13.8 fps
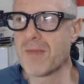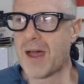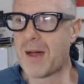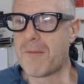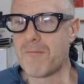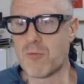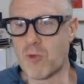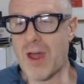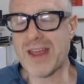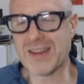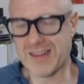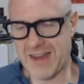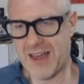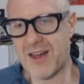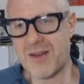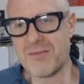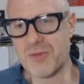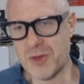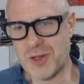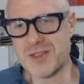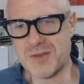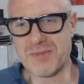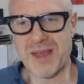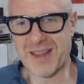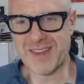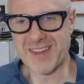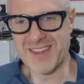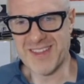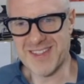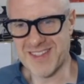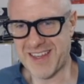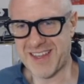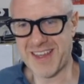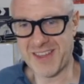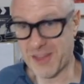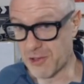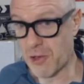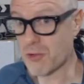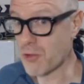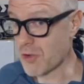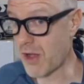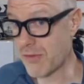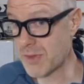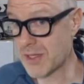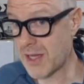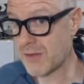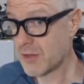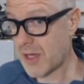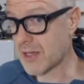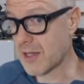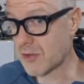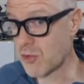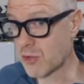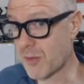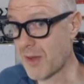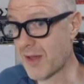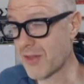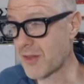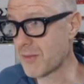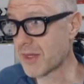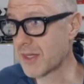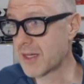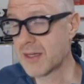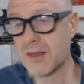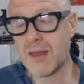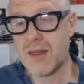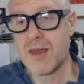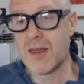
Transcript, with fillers: Right now, municipalities, the local government level, like I talked about in the beginning,